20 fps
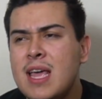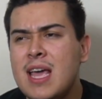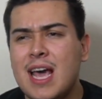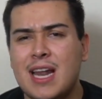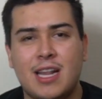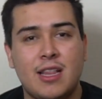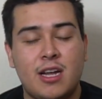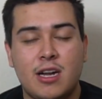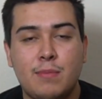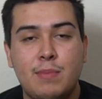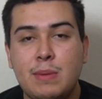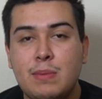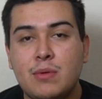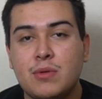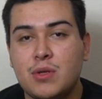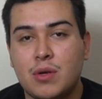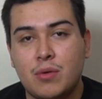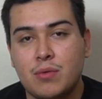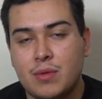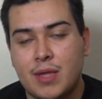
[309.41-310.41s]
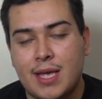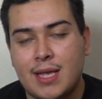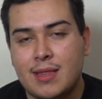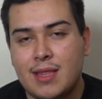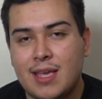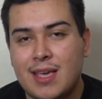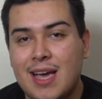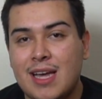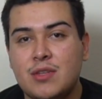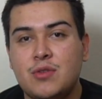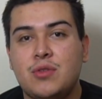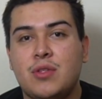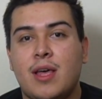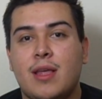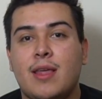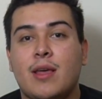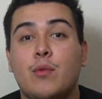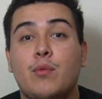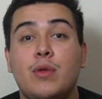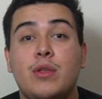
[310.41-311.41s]
And a lot of people don't, like, they can't do that.
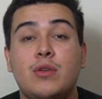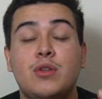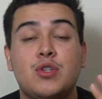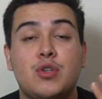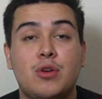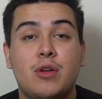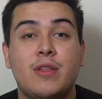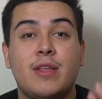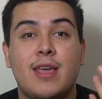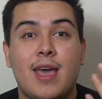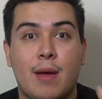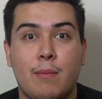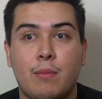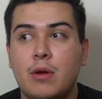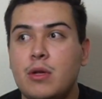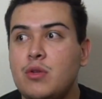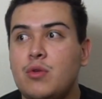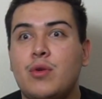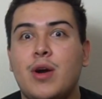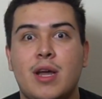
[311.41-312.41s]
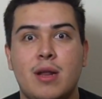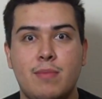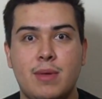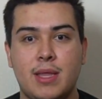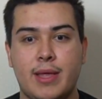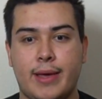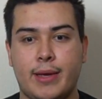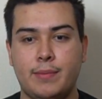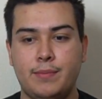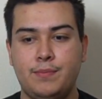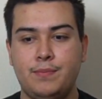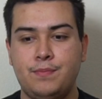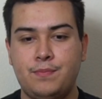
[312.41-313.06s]
Like, when you turn on the camera, you gotta be like